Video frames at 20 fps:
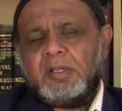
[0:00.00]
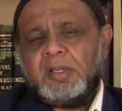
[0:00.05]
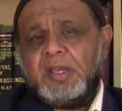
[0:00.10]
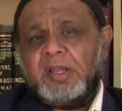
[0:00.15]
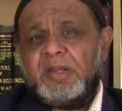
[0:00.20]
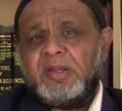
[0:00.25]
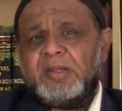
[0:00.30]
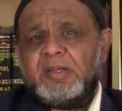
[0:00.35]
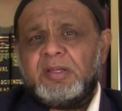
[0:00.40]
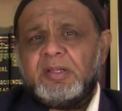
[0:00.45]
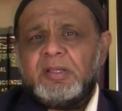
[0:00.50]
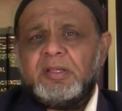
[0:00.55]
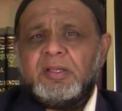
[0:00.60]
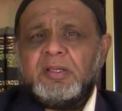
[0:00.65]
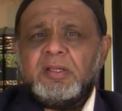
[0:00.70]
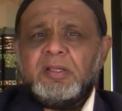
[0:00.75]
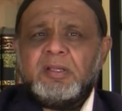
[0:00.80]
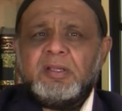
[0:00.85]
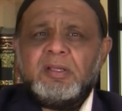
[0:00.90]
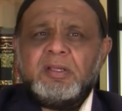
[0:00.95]
And
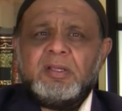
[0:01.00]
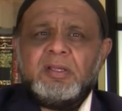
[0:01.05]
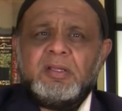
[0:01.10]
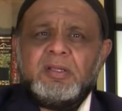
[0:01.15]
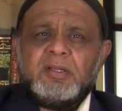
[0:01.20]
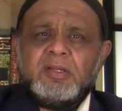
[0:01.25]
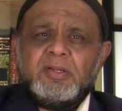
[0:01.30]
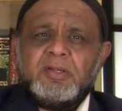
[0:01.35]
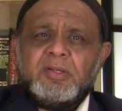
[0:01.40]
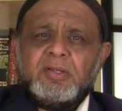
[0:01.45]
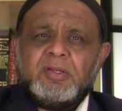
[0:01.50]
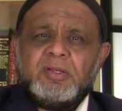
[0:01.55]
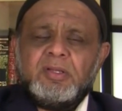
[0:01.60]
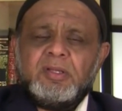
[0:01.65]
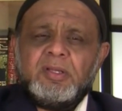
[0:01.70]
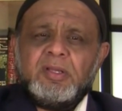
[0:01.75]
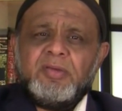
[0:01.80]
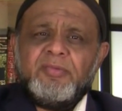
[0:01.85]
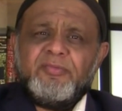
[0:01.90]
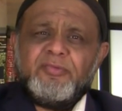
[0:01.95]

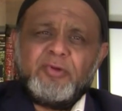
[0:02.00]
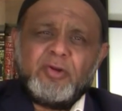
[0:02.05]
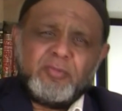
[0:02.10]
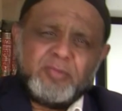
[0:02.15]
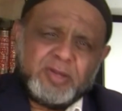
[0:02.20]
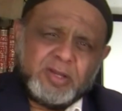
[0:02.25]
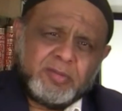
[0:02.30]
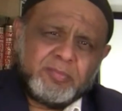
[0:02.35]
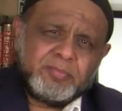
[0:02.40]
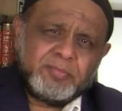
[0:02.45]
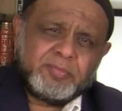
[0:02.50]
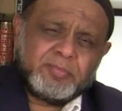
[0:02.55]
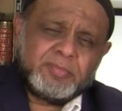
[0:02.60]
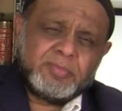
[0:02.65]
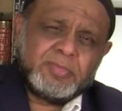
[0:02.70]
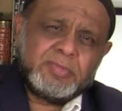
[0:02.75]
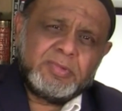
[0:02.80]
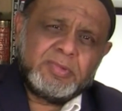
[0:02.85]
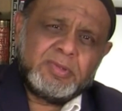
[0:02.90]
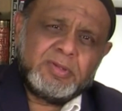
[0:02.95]
from him,
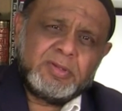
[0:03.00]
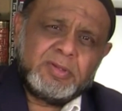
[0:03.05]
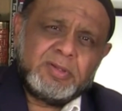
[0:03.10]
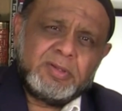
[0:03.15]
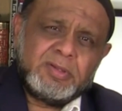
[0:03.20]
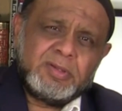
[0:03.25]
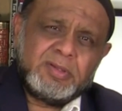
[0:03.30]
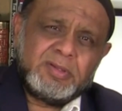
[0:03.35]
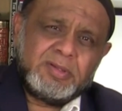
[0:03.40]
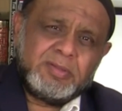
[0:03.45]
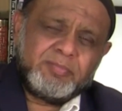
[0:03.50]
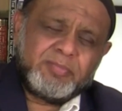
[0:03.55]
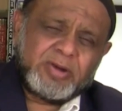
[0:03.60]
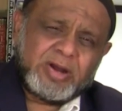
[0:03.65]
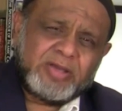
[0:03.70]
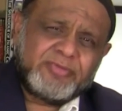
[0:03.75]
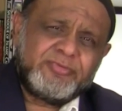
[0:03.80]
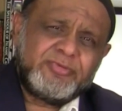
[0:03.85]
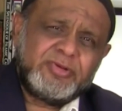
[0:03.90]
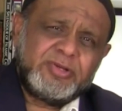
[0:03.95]
the
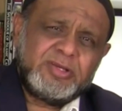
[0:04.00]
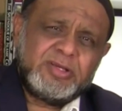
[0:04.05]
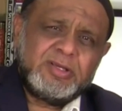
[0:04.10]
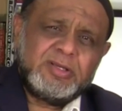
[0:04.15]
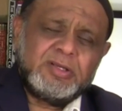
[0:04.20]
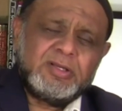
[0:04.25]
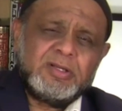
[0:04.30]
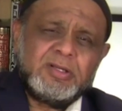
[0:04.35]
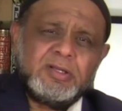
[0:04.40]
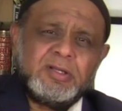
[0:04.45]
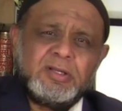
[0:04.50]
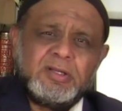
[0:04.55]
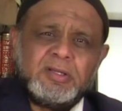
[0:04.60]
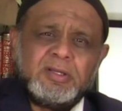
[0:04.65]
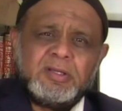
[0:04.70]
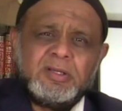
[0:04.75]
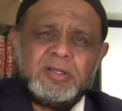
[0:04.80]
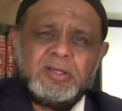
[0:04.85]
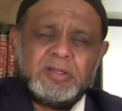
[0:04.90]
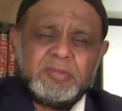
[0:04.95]
progeny
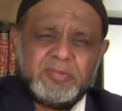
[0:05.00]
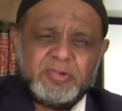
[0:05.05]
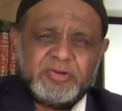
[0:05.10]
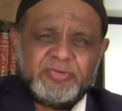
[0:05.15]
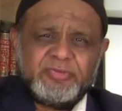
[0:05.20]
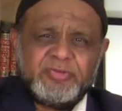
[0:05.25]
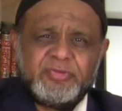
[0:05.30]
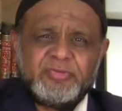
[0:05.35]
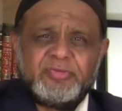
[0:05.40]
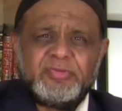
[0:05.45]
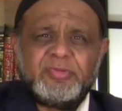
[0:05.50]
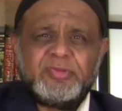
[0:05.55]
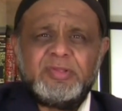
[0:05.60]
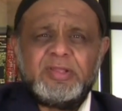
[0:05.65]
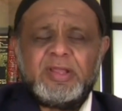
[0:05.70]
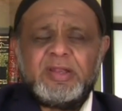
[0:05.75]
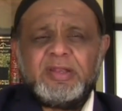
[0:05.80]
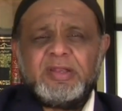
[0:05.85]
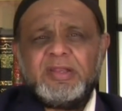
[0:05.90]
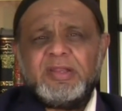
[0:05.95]
emerges
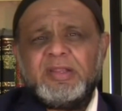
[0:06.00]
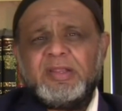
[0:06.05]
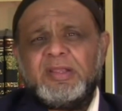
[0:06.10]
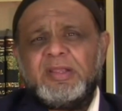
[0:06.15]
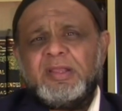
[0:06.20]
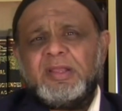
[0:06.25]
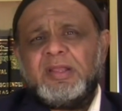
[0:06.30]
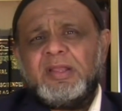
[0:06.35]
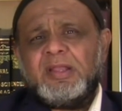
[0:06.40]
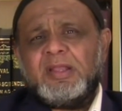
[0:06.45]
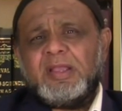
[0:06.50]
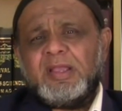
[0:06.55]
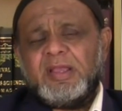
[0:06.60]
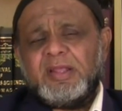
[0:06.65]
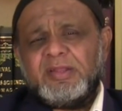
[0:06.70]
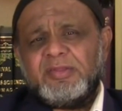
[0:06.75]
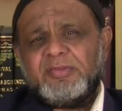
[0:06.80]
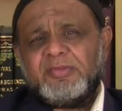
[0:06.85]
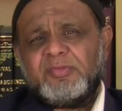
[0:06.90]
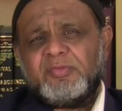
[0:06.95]
that
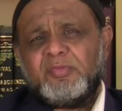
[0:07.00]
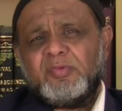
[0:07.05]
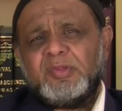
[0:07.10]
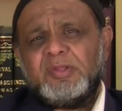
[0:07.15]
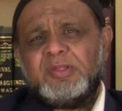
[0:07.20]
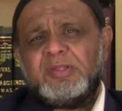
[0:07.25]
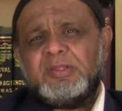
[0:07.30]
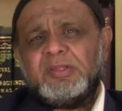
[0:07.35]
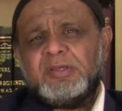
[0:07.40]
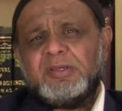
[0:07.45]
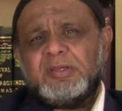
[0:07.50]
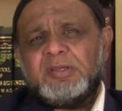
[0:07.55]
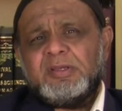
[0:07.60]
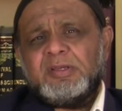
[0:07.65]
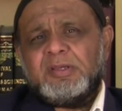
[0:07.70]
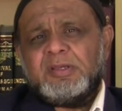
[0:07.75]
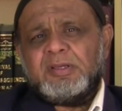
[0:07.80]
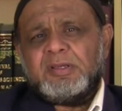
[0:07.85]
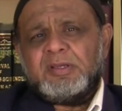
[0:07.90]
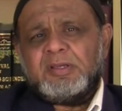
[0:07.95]
ends with the
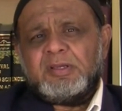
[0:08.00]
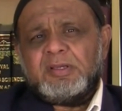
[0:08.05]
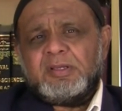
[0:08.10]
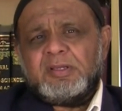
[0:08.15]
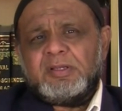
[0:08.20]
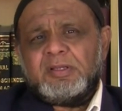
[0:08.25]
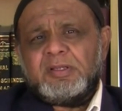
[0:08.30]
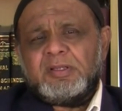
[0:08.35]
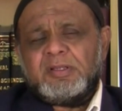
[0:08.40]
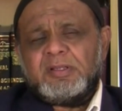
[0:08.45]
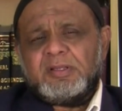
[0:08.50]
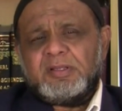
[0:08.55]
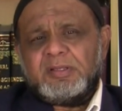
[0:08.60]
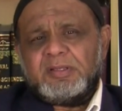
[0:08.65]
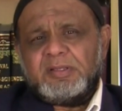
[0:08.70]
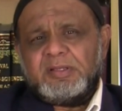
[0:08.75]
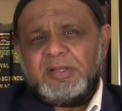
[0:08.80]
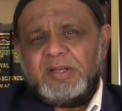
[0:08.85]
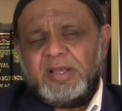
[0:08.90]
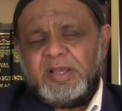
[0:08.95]

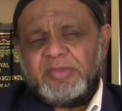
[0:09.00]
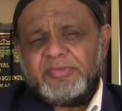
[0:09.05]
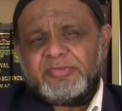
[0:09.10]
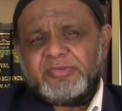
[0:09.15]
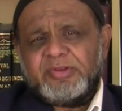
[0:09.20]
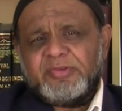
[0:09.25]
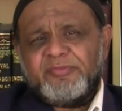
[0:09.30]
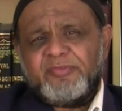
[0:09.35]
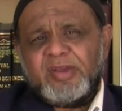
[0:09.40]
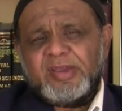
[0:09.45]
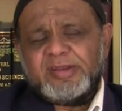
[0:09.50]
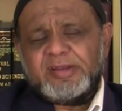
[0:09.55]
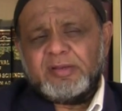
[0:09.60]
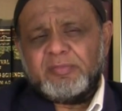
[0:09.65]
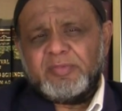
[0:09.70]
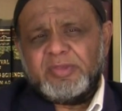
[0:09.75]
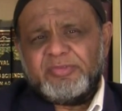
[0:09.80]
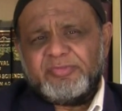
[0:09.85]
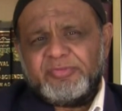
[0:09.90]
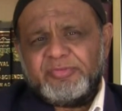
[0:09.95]
last and final
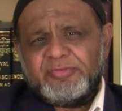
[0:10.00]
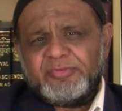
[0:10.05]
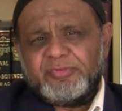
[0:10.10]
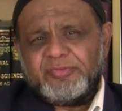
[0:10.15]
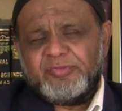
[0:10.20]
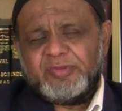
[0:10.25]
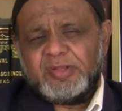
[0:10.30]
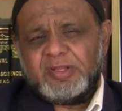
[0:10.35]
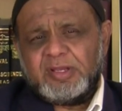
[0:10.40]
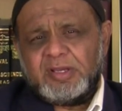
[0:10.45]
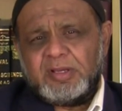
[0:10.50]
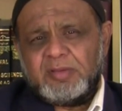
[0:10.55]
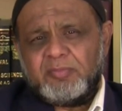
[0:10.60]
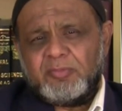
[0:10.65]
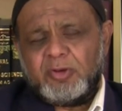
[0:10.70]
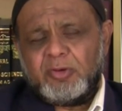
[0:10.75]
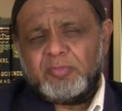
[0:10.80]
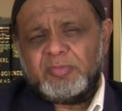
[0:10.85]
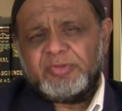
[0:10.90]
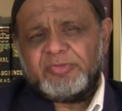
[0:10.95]
messenger of Allah,
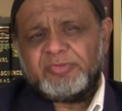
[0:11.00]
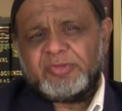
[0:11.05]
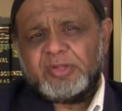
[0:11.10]
Muhammad